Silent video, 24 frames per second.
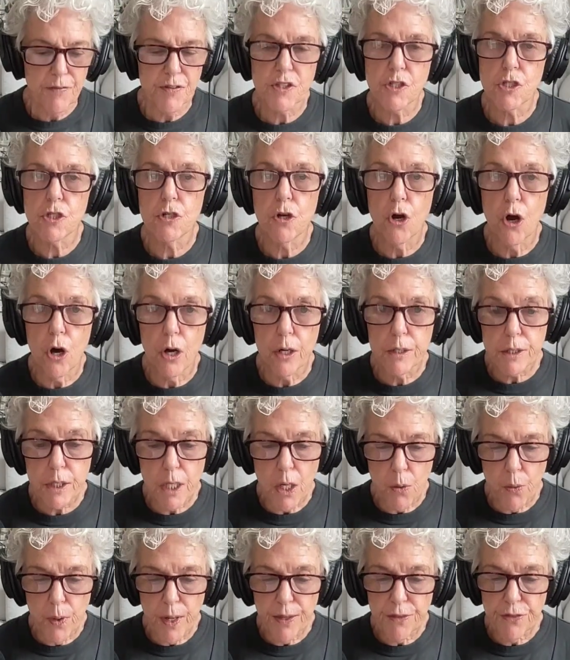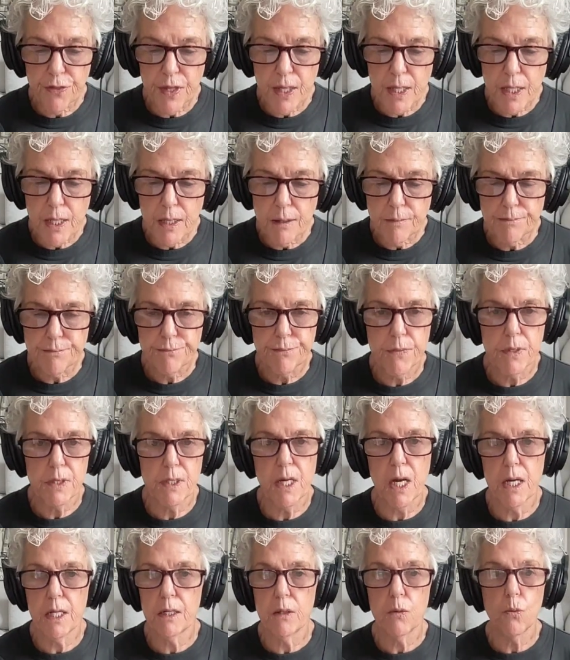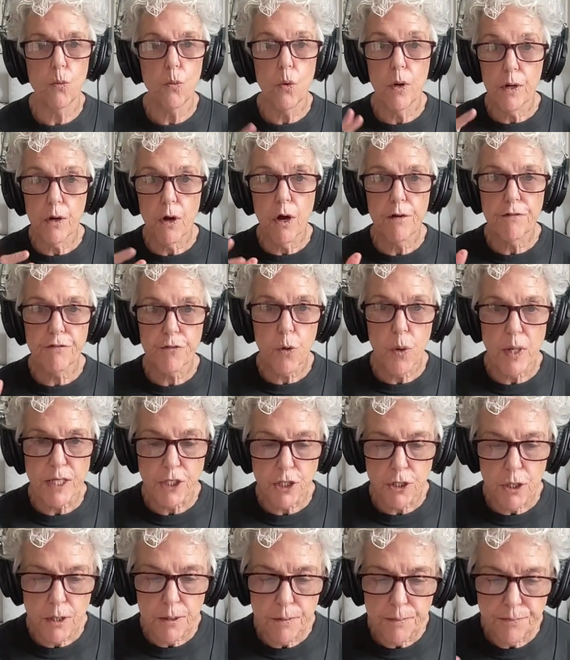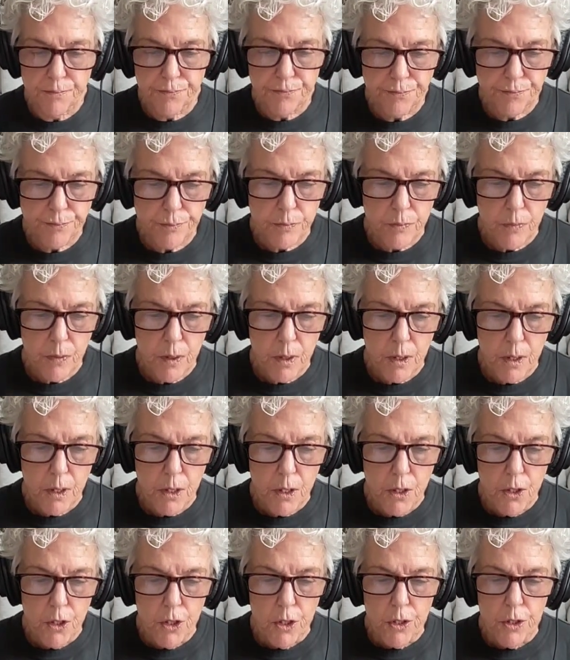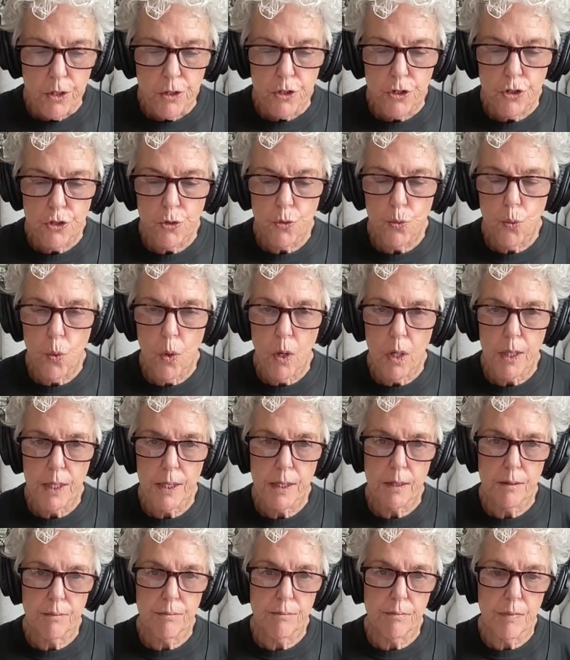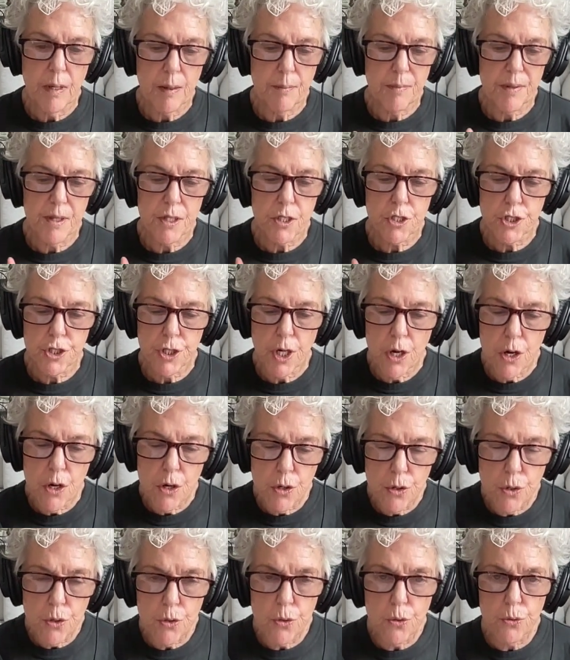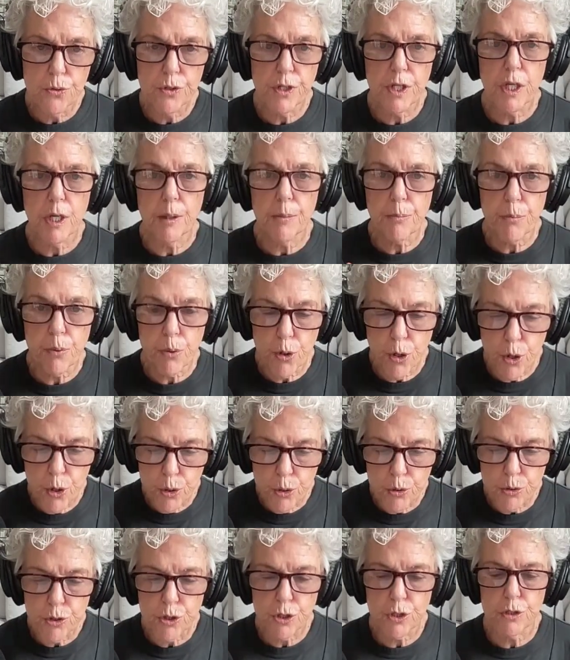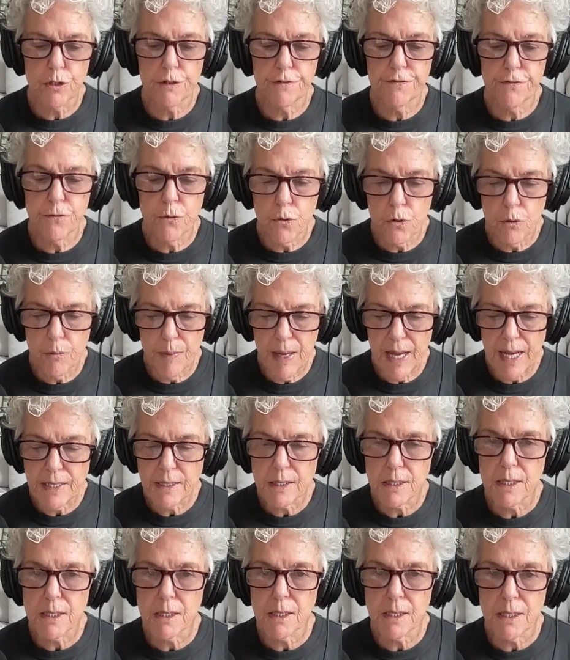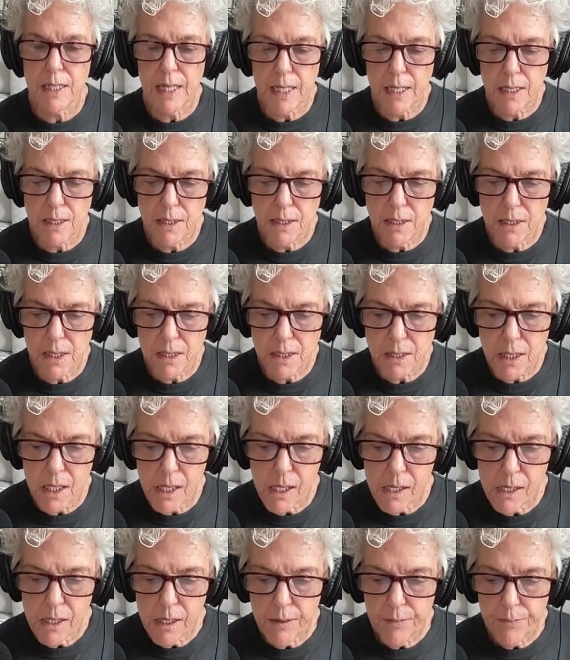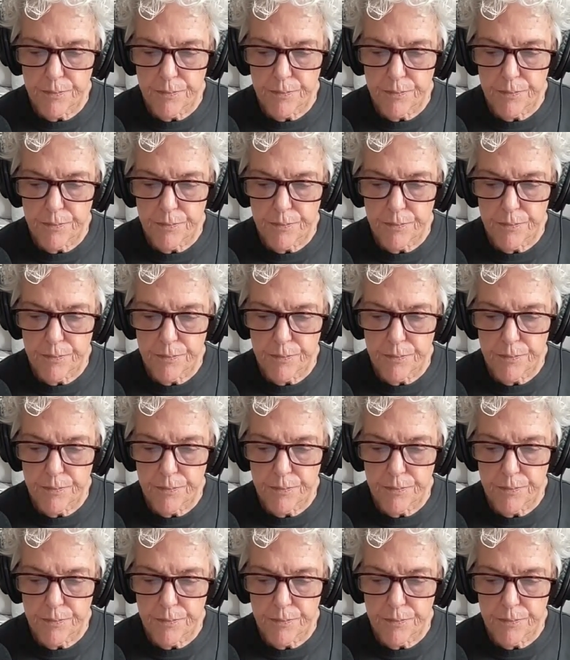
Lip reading: it's an ongoing thing, not a one-off question, you want maybe the tone, the approach, the format to stay consistent.